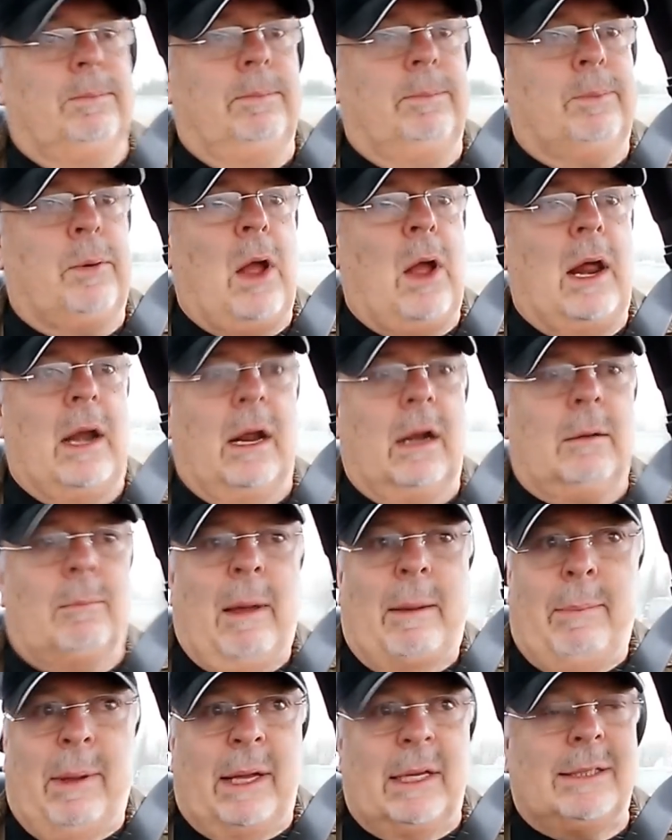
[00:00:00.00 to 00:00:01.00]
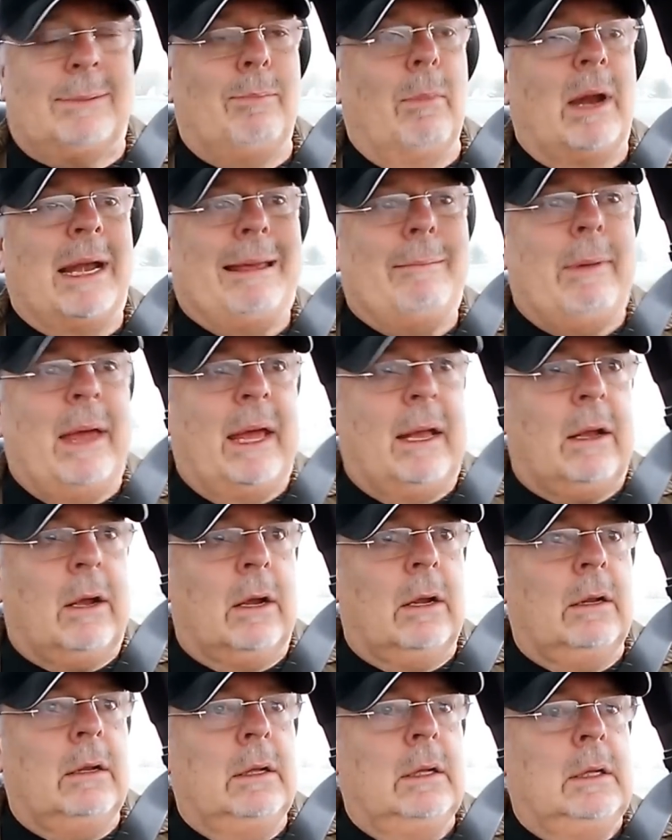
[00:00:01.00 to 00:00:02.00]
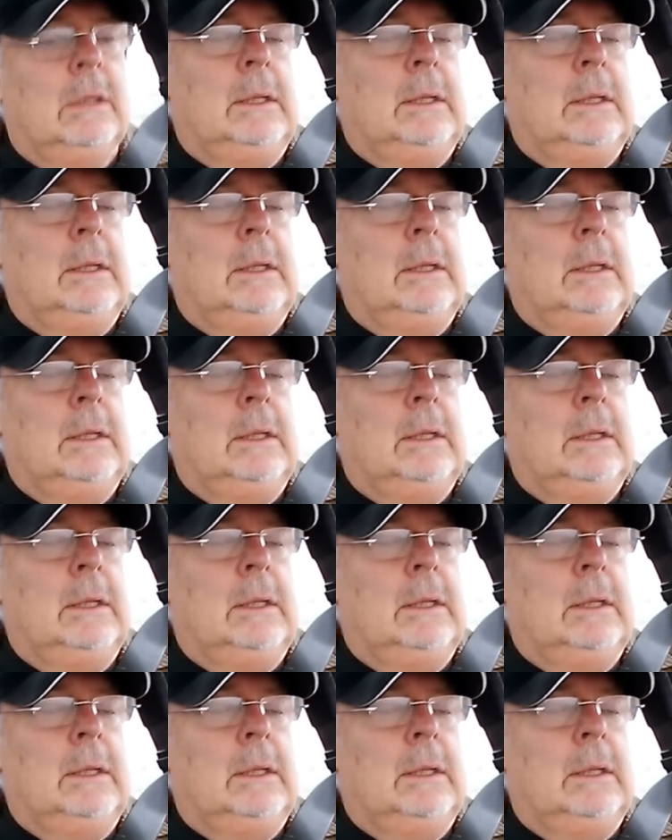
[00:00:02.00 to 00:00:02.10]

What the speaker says: product, my biggest money maker.